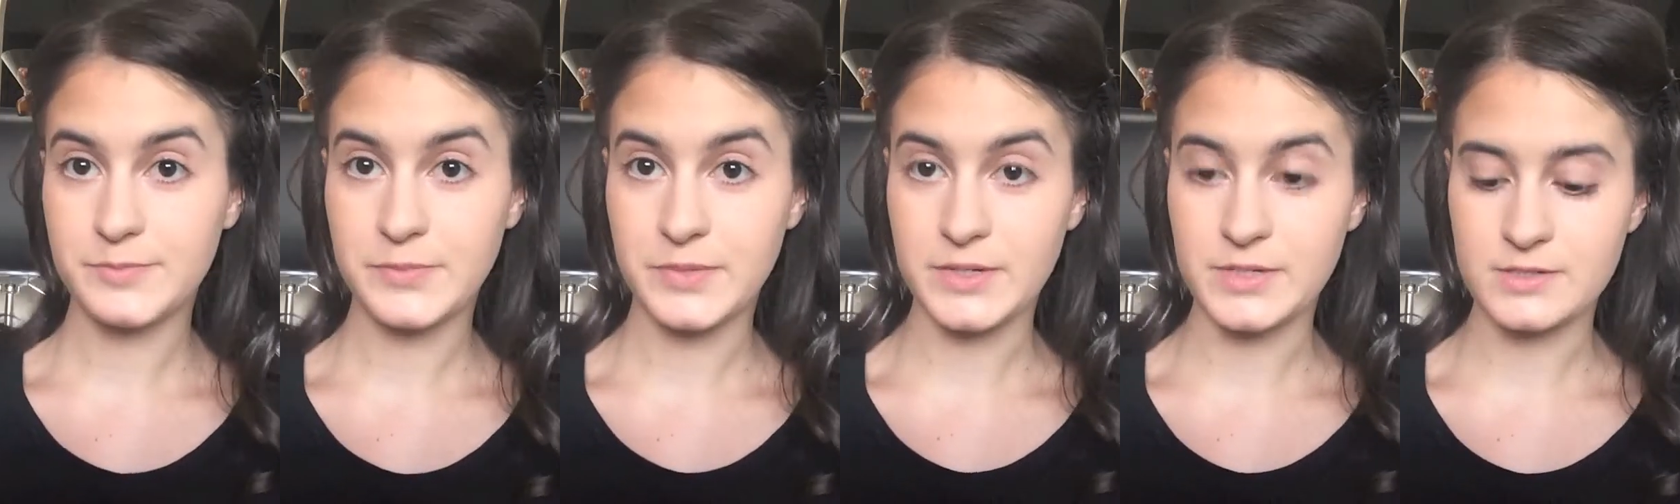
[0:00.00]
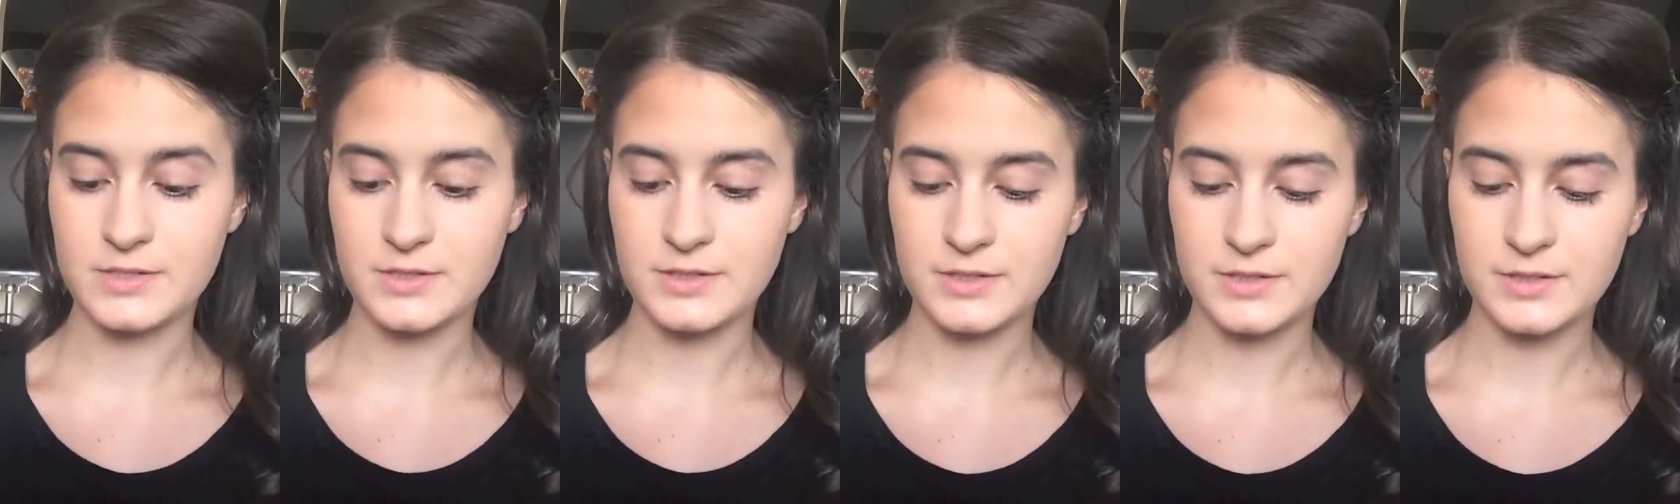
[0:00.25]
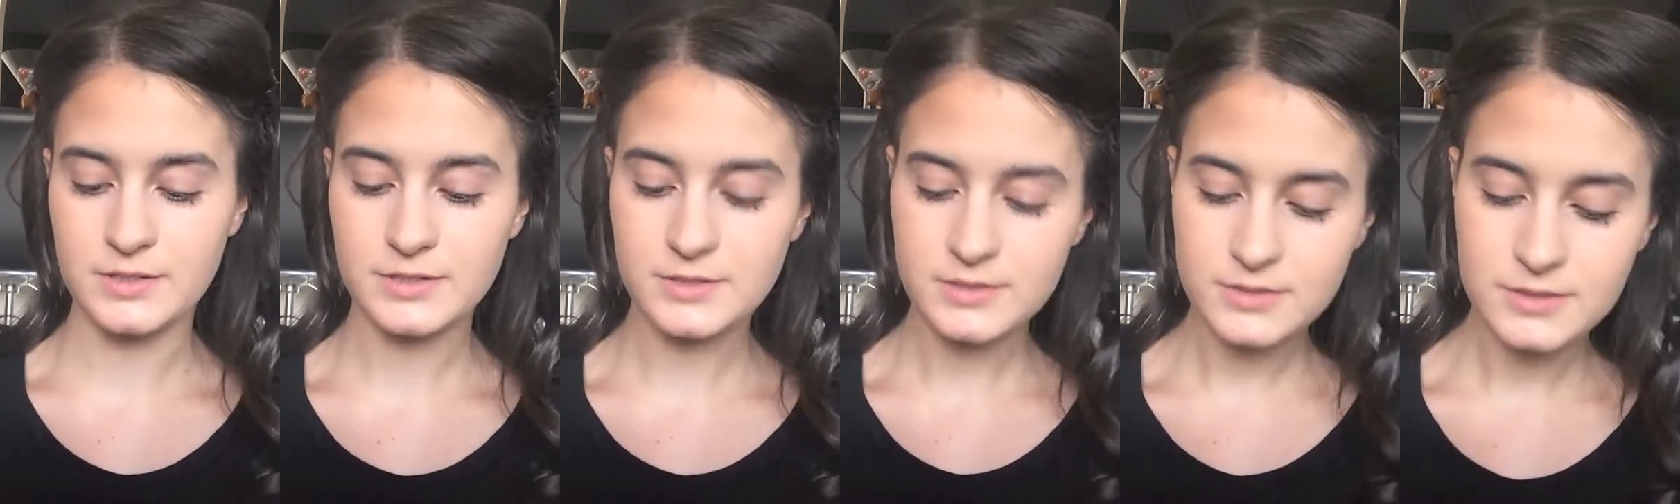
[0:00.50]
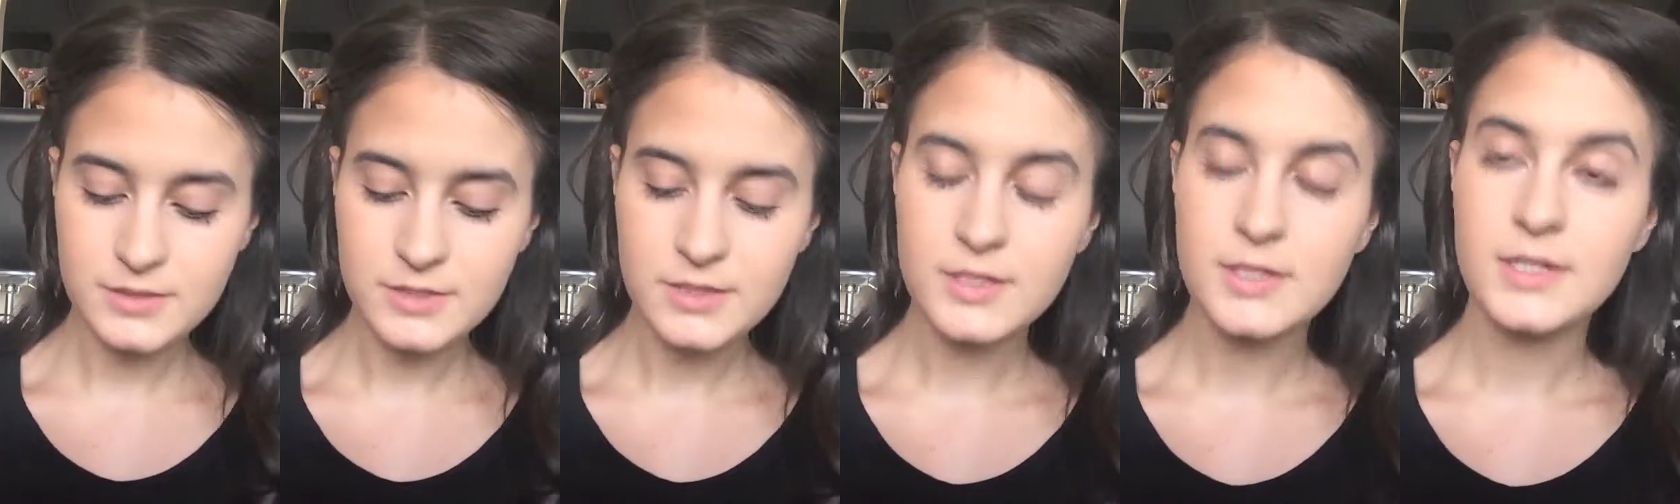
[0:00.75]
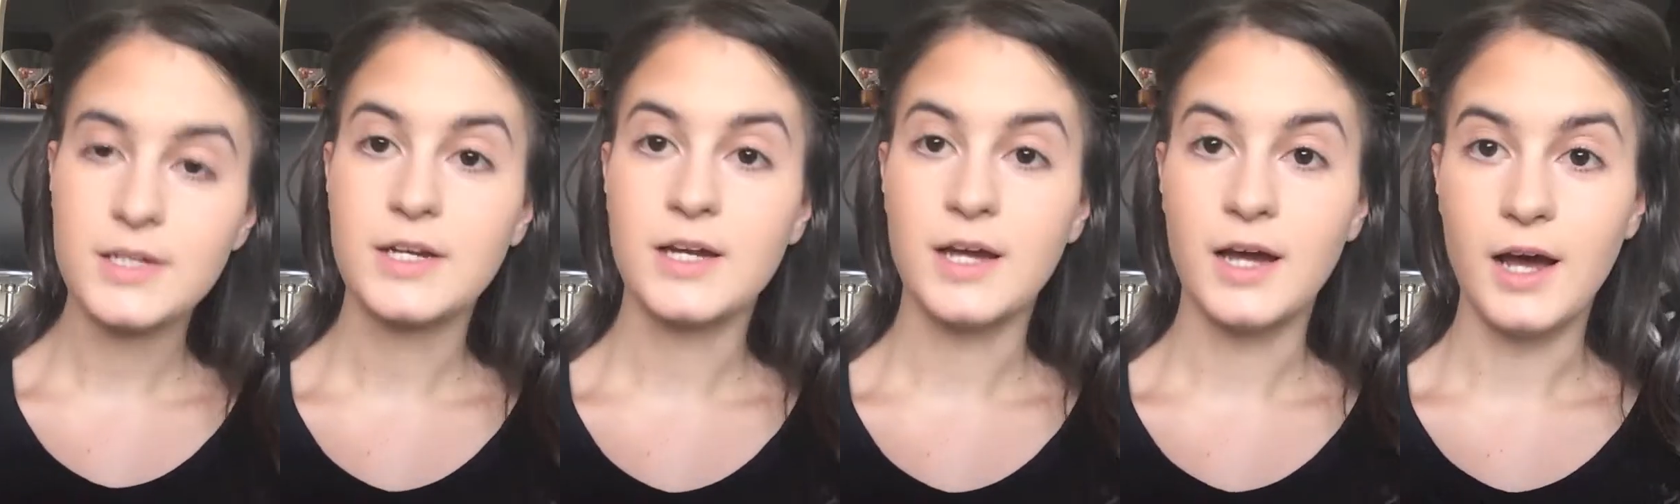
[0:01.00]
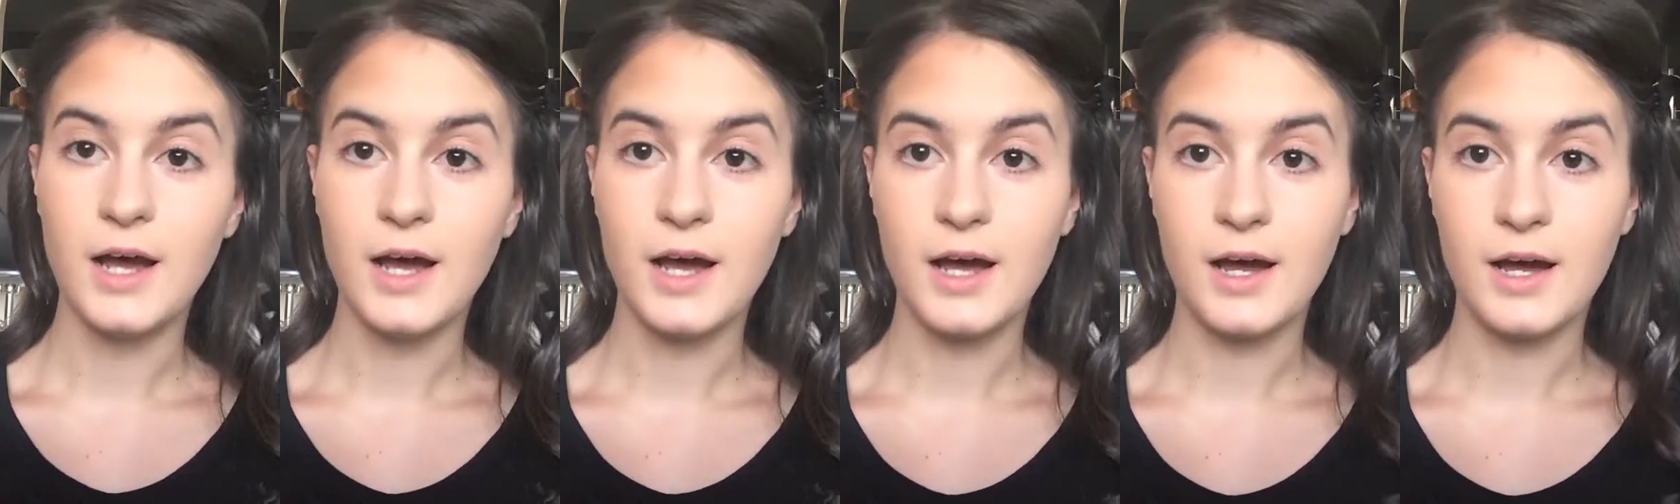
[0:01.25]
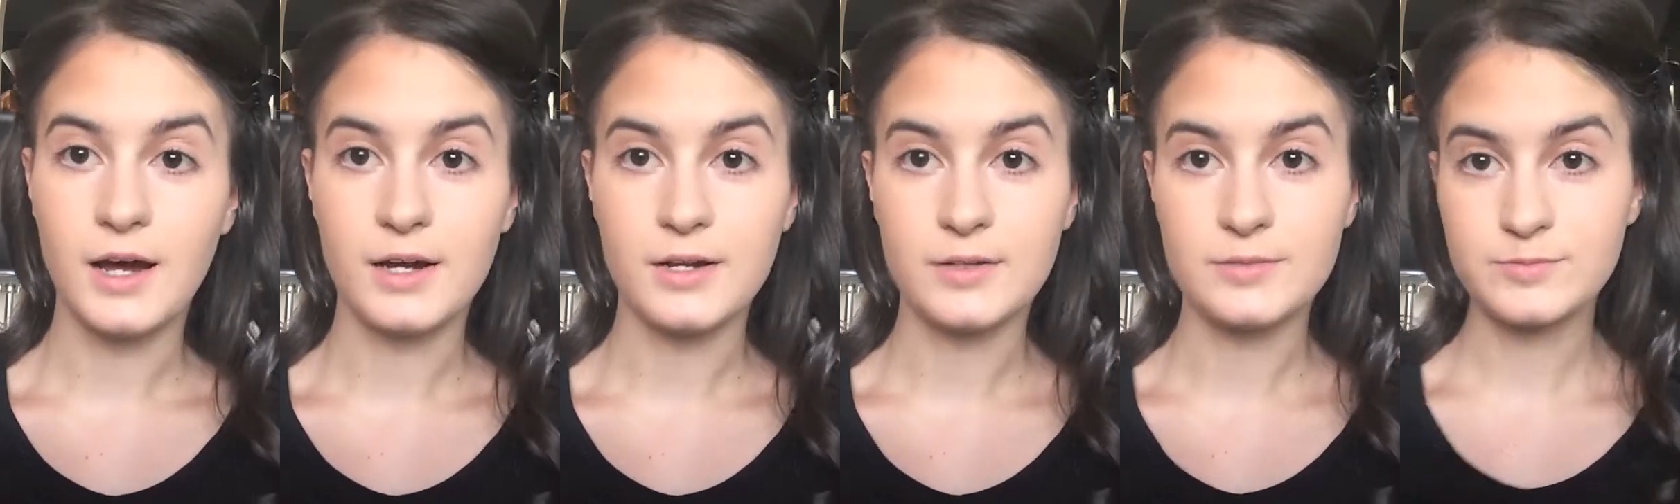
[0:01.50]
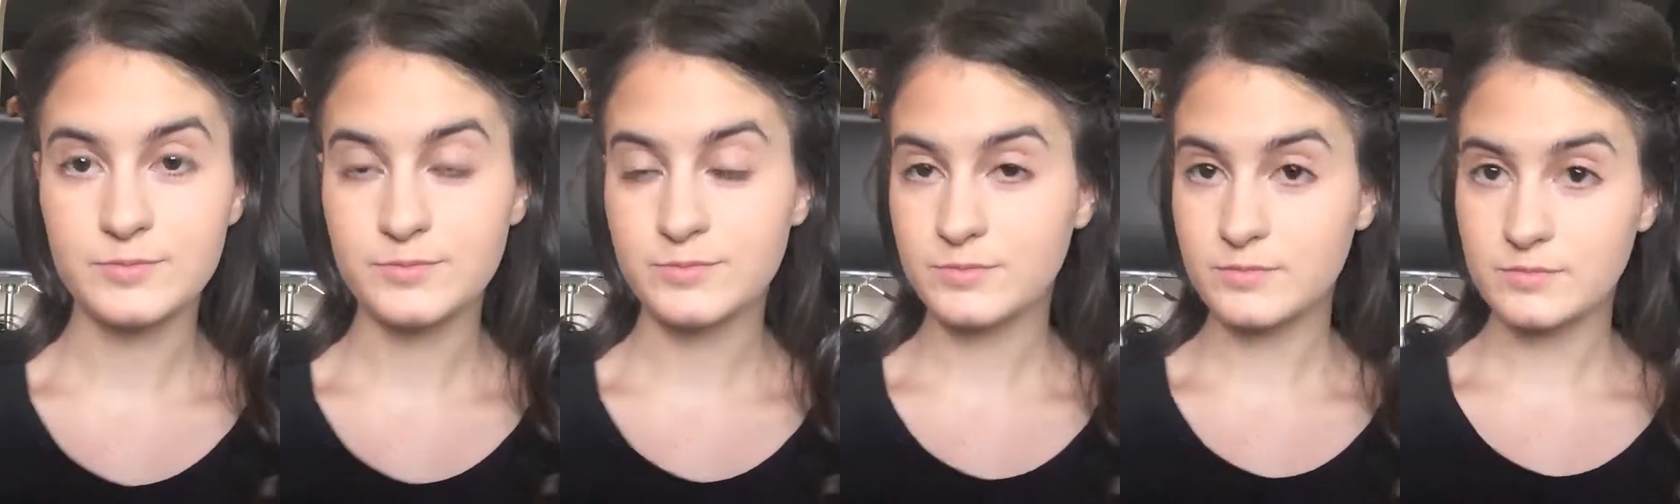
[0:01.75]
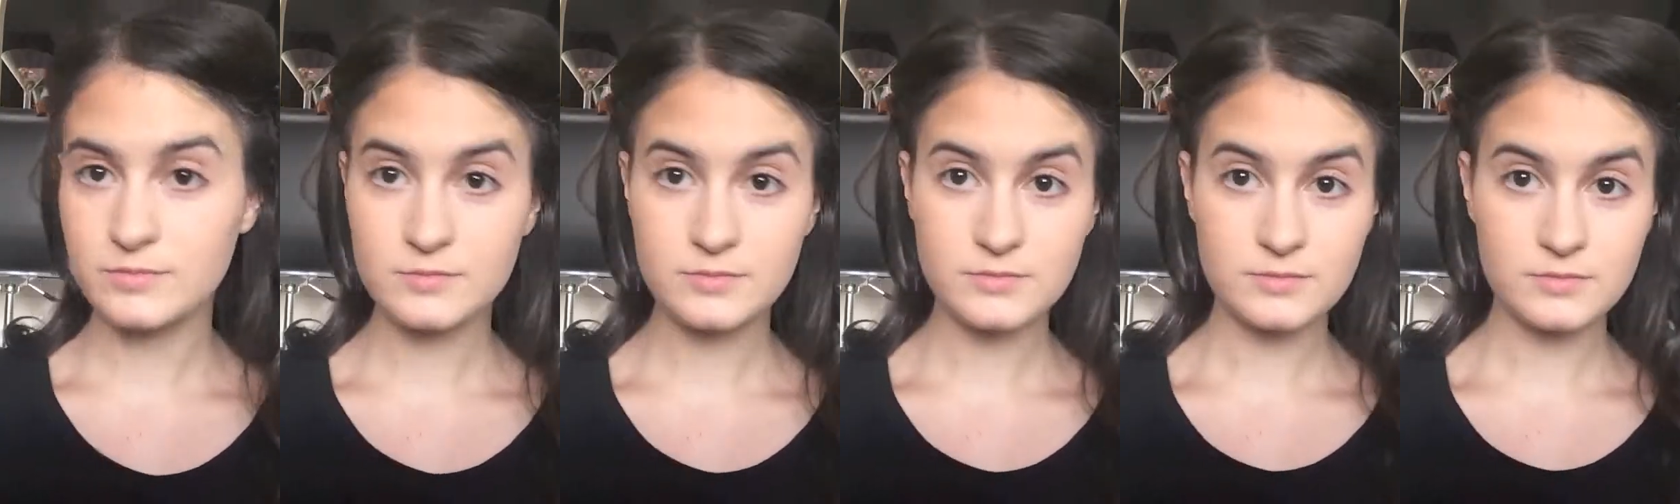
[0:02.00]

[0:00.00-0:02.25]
basically. And